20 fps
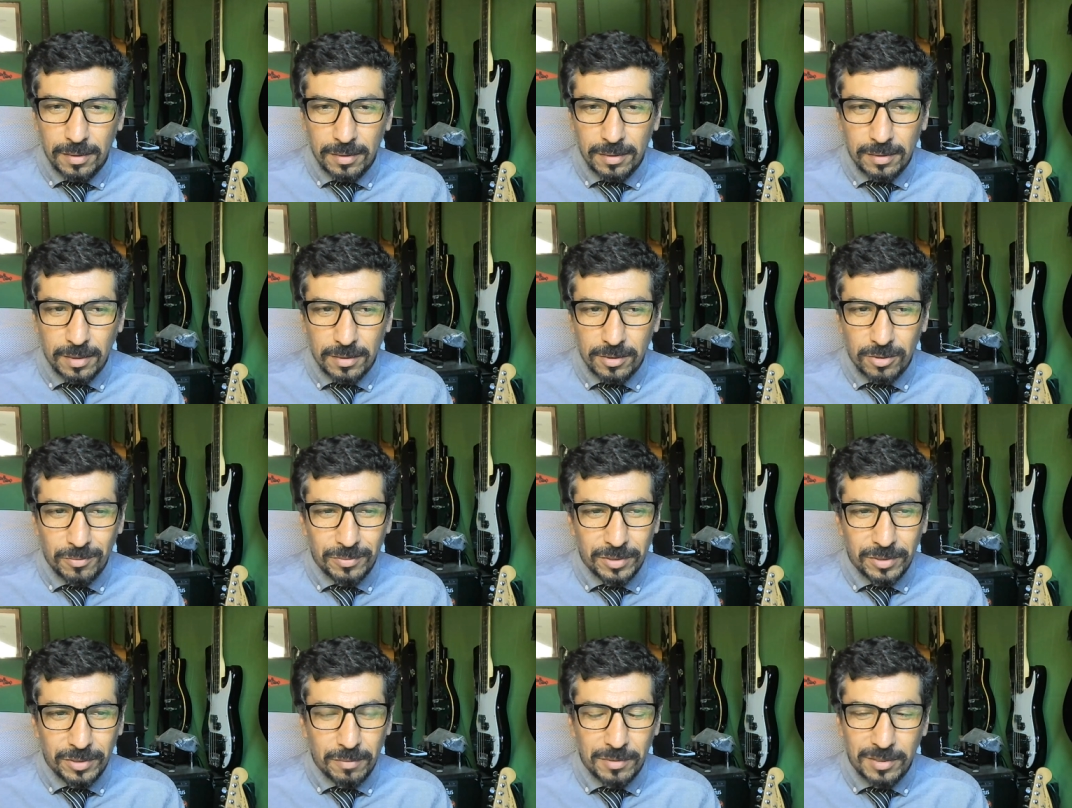that
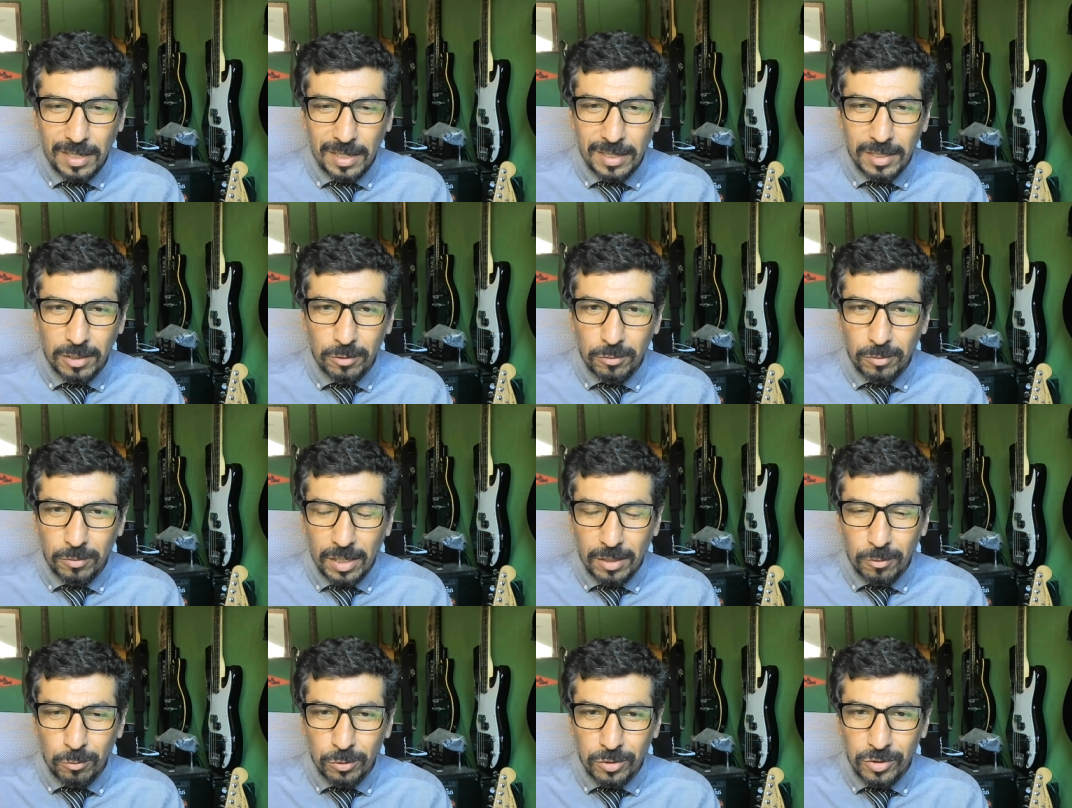sometimes I
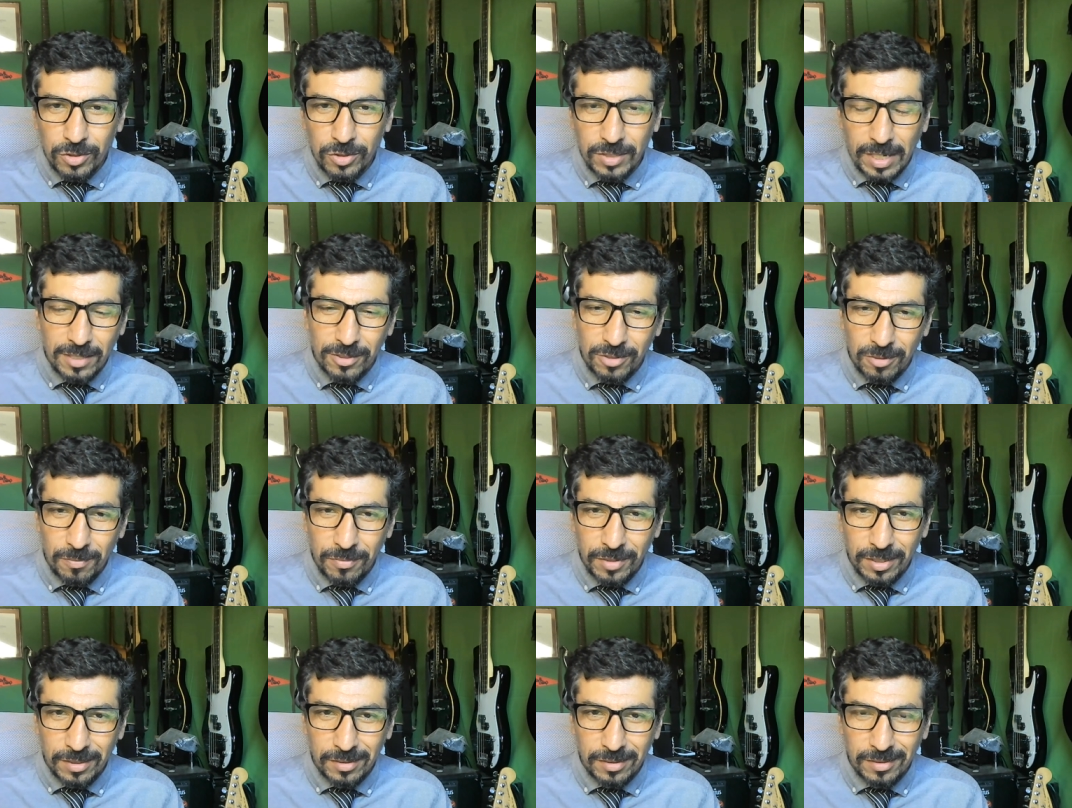would say
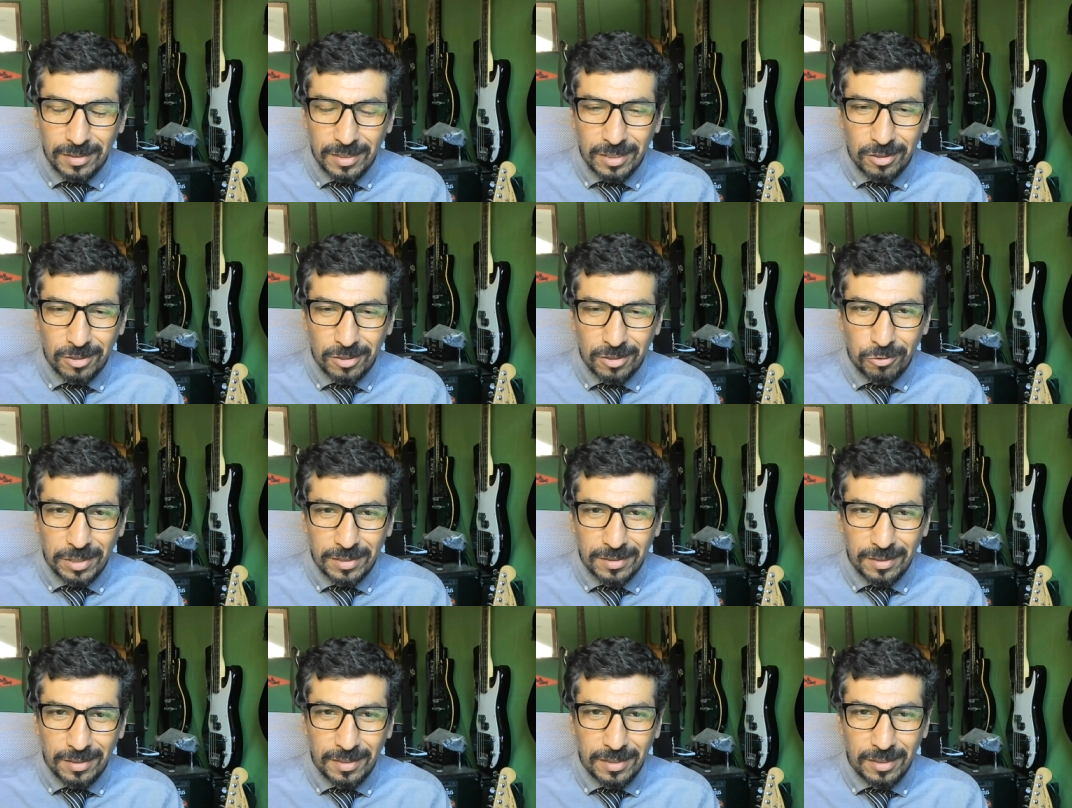something
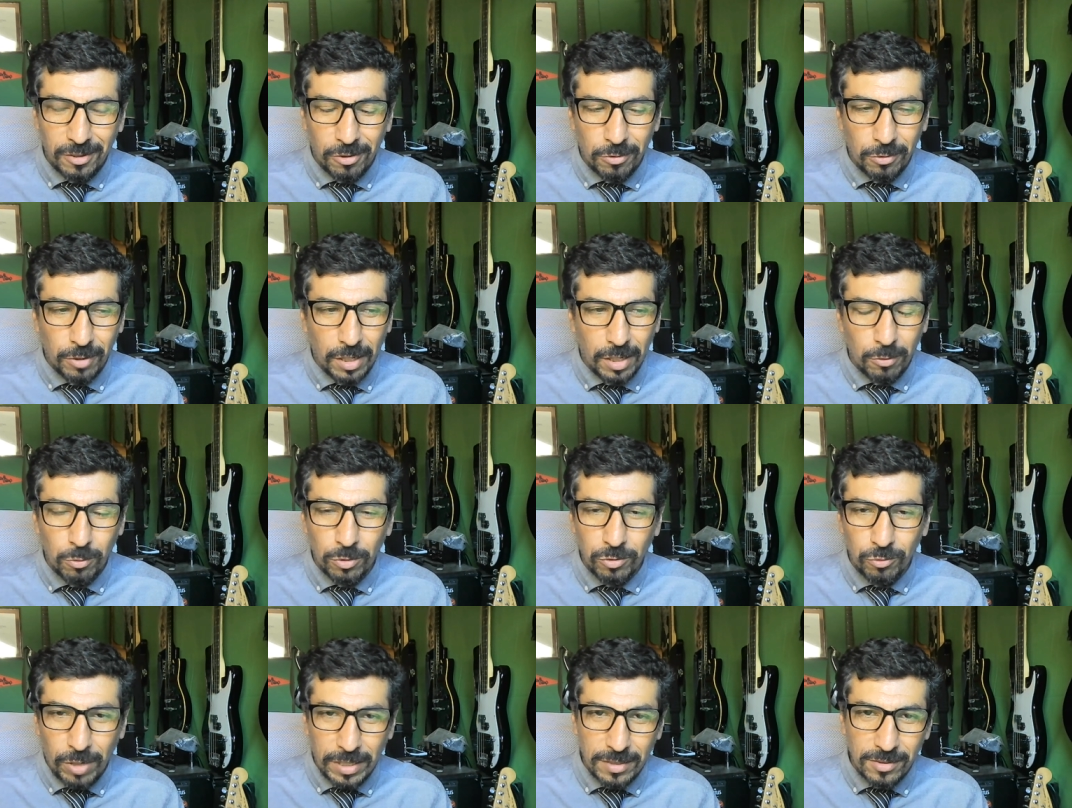incorrectly, or I would
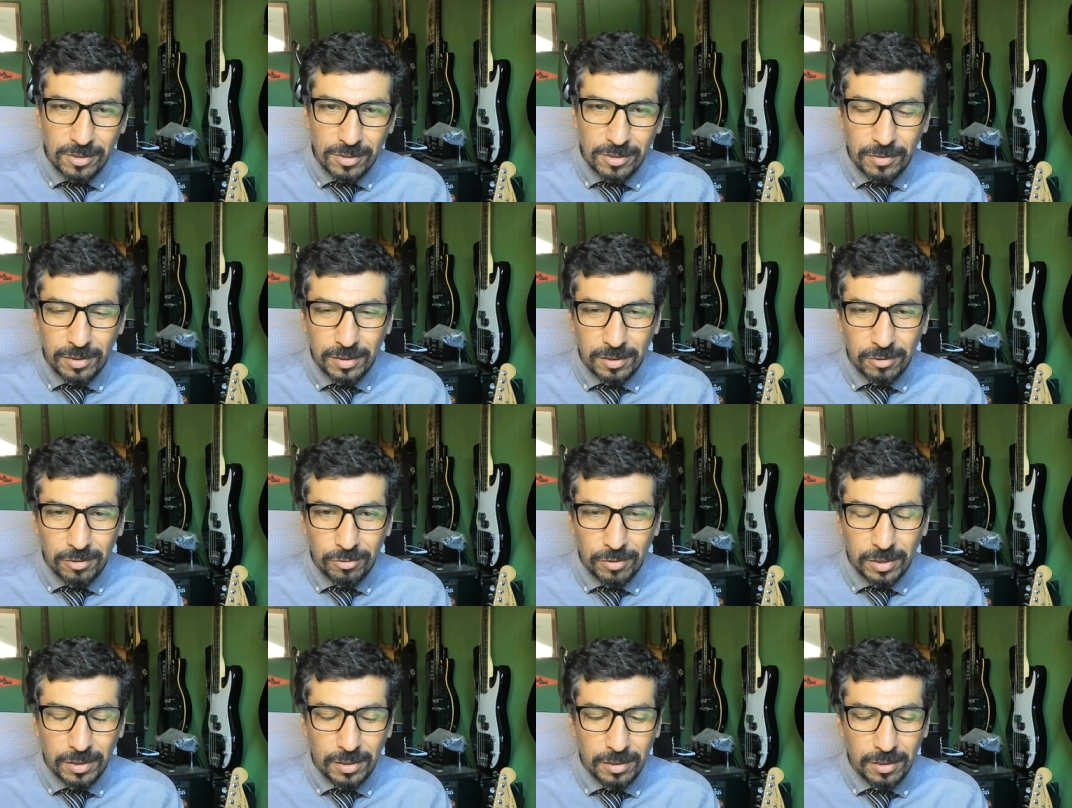write something
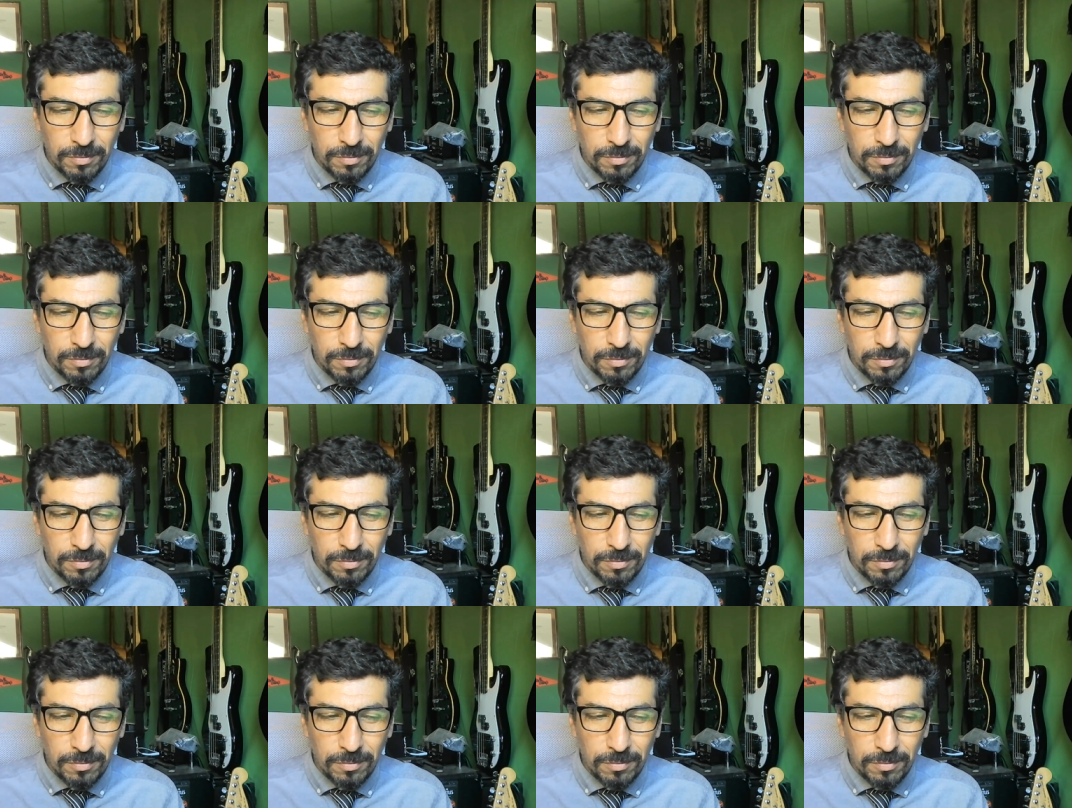incorrectly on